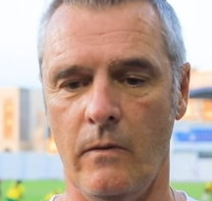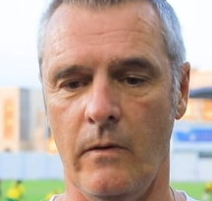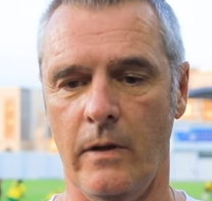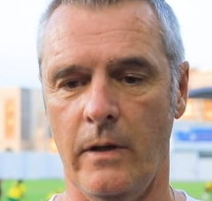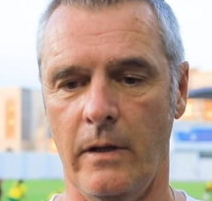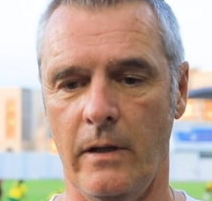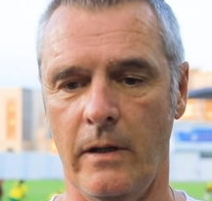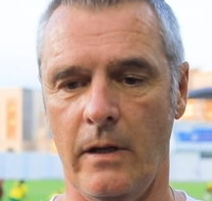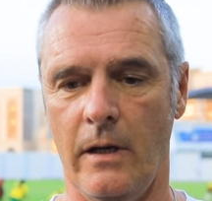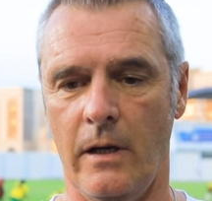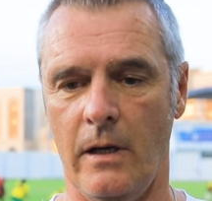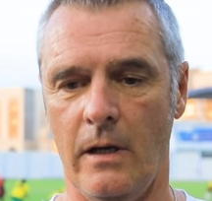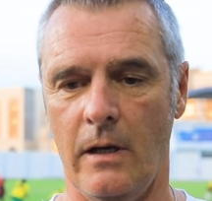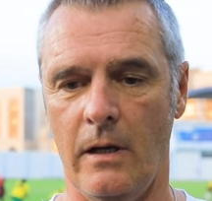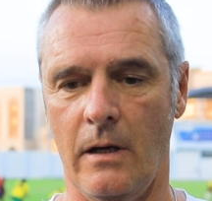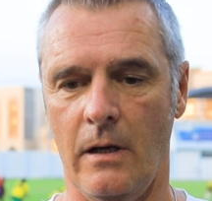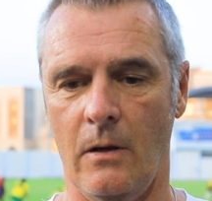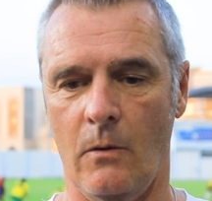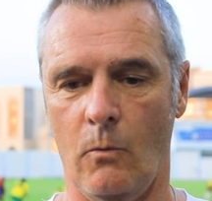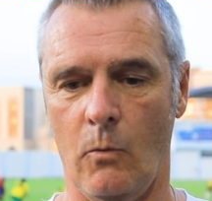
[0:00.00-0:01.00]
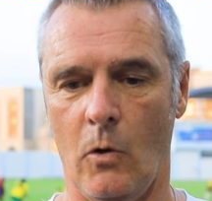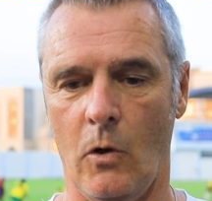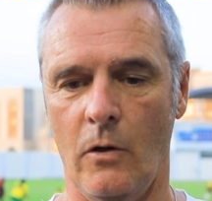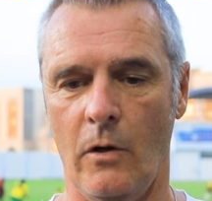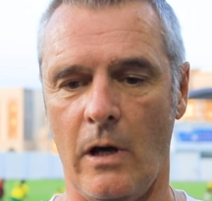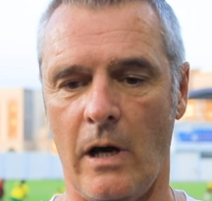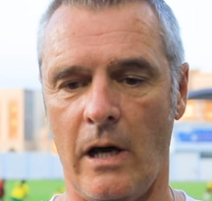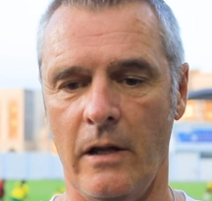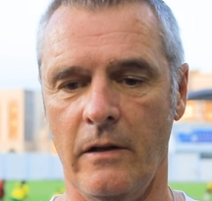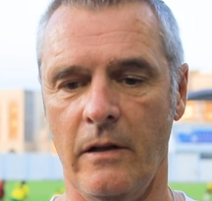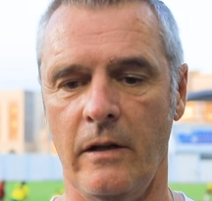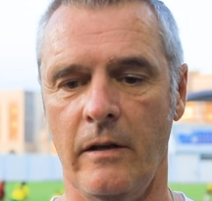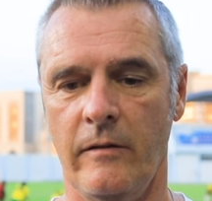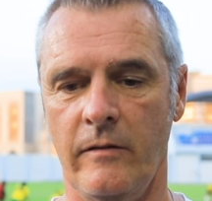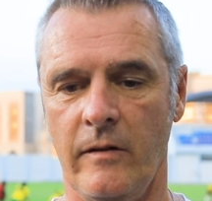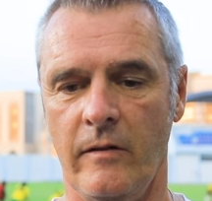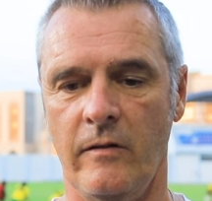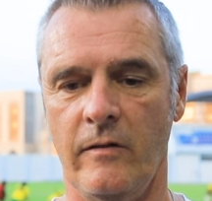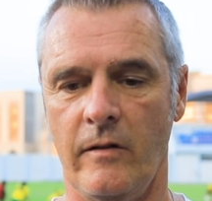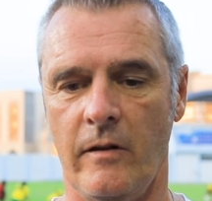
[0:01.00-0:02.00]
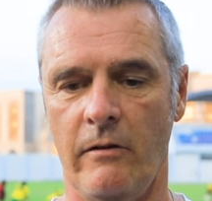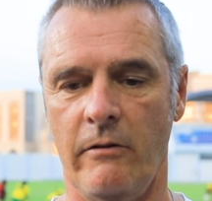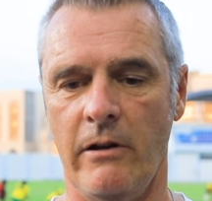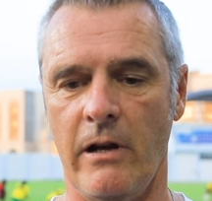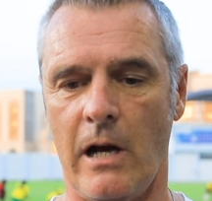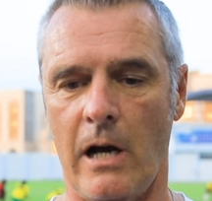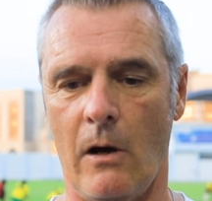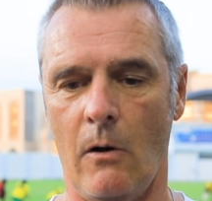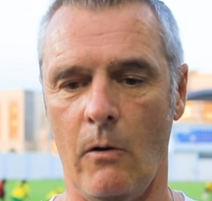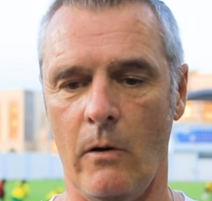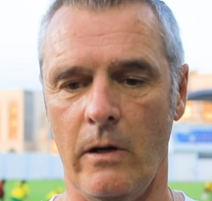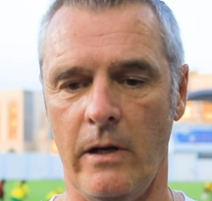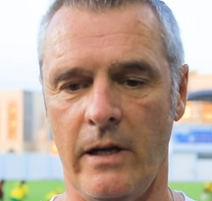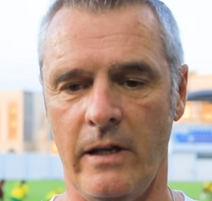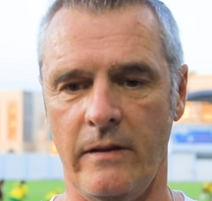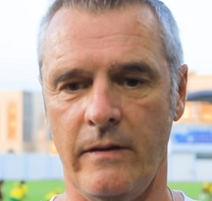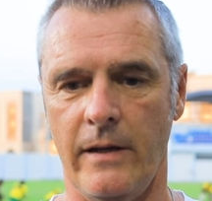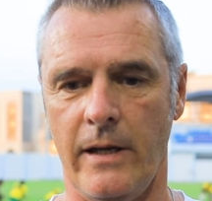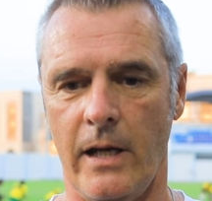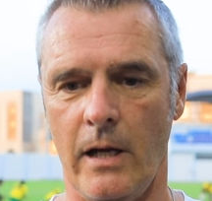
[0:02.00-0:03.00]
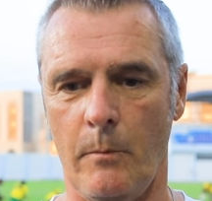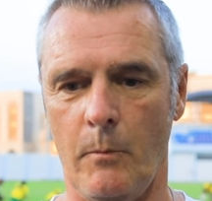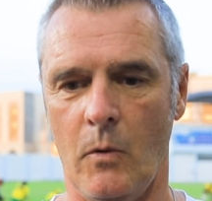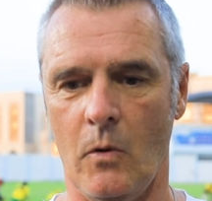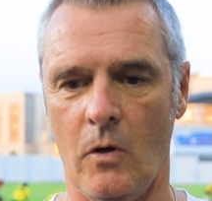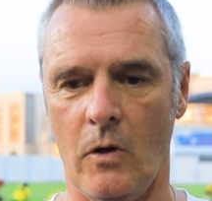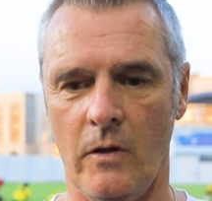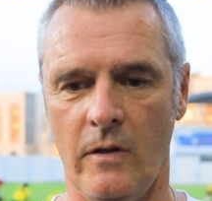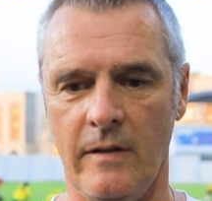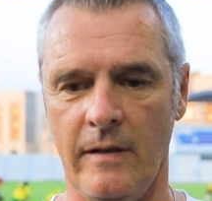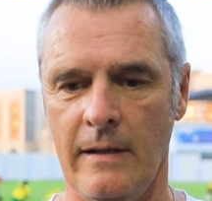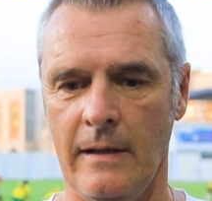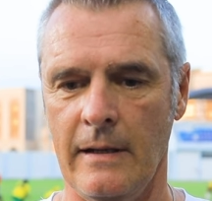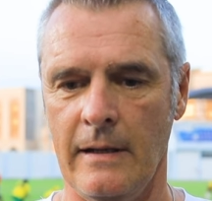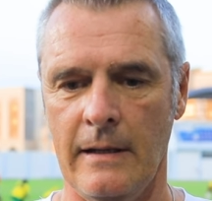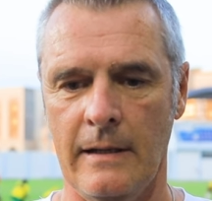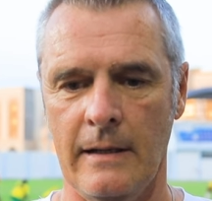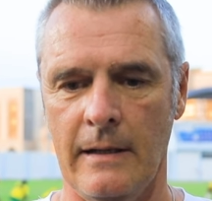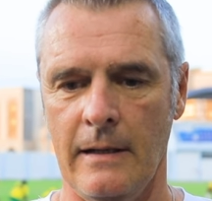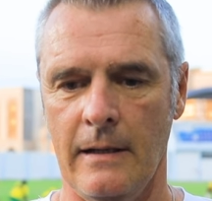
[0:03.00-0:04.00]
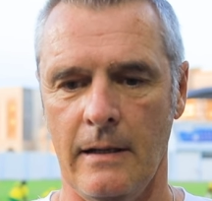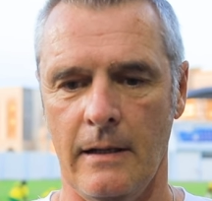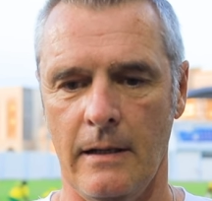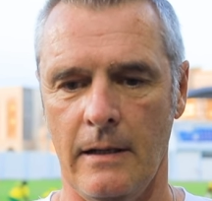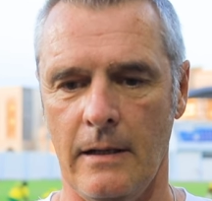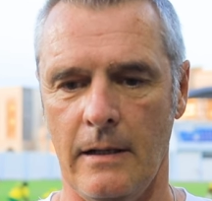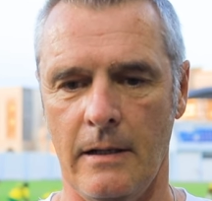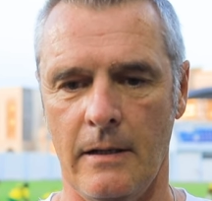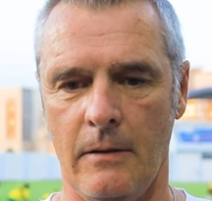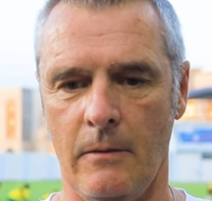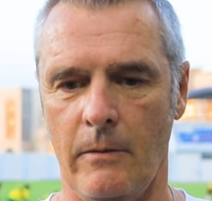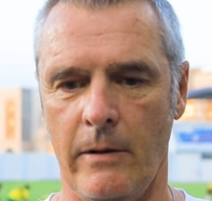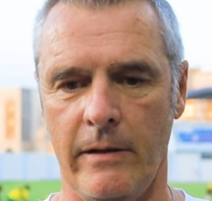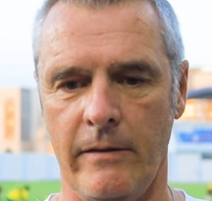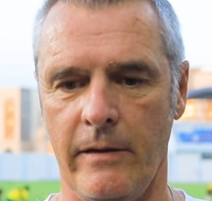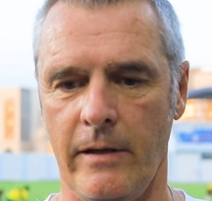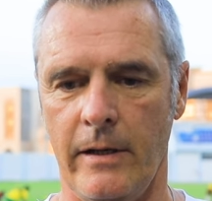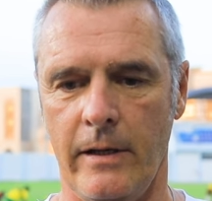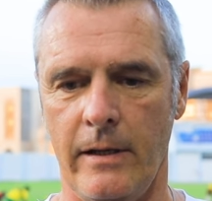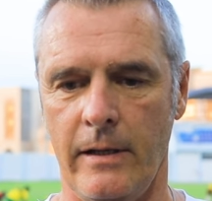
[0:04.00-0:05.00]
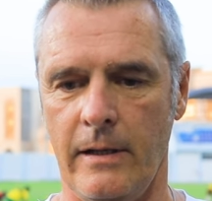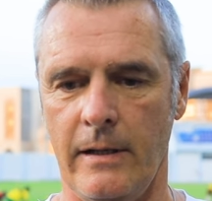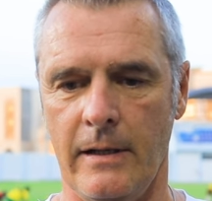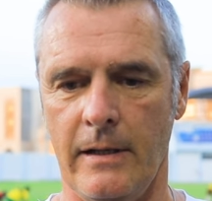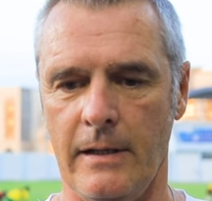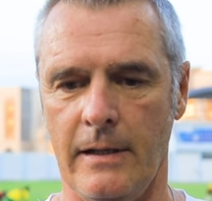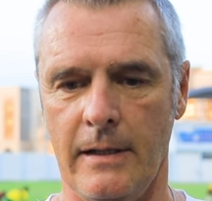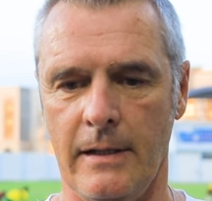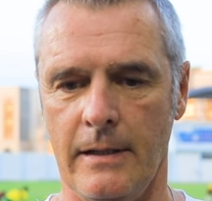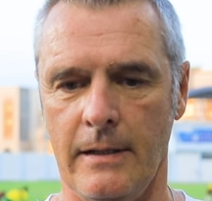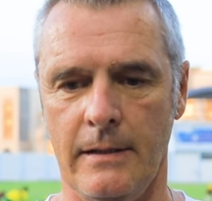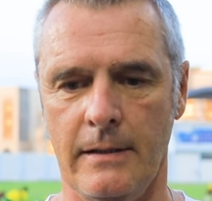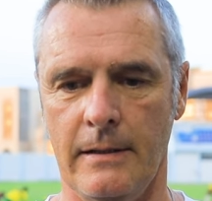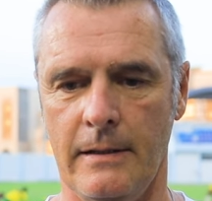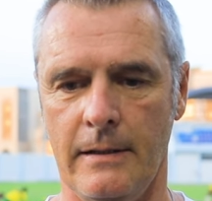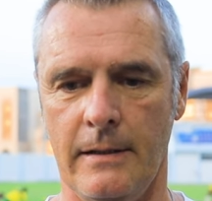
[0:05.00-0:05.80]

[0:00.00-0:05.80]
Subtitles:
then one unnecessary hour at the airport where they